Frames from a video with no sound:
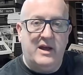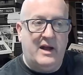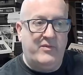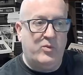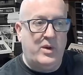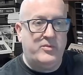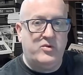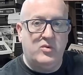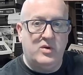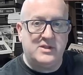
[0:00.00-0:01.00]
And the web
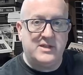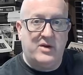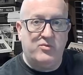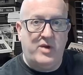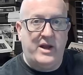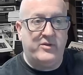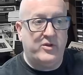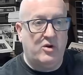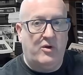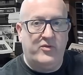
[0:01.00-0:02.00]
tool has now read
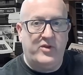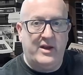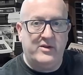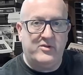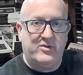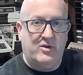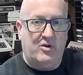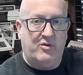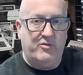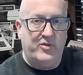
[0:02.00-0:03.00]
the contents
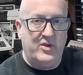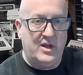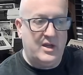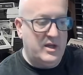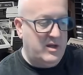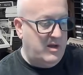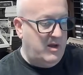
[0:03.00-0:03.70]
of the